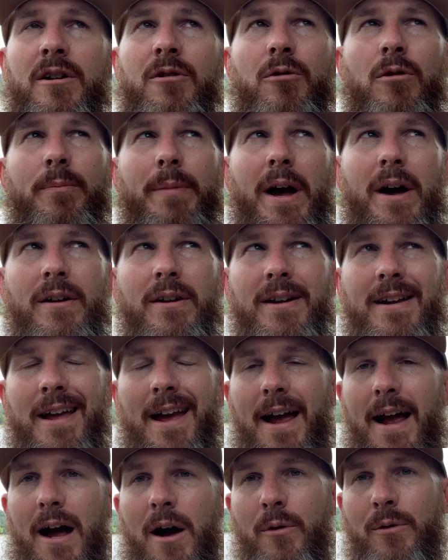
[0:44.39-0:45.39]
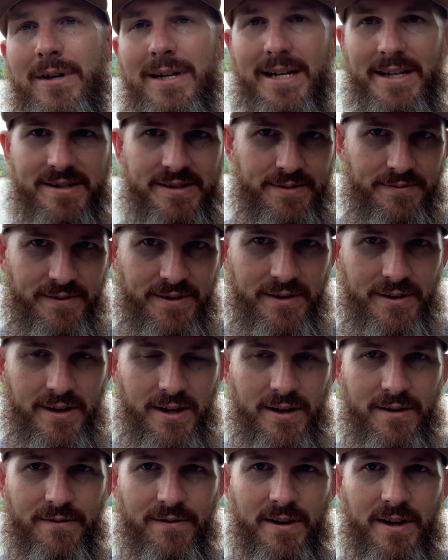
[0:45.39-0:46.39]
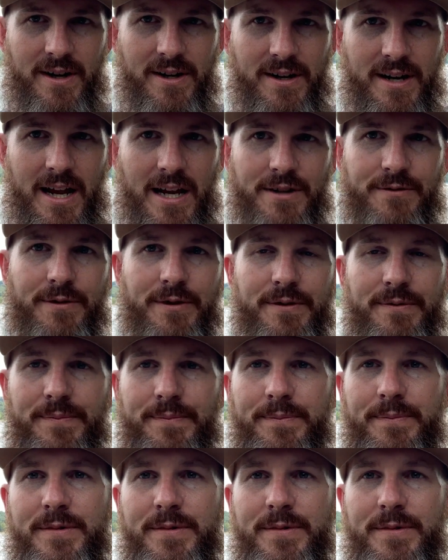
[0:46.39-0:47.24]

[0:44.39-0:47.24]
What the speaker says: We're about an hour east of Nashville.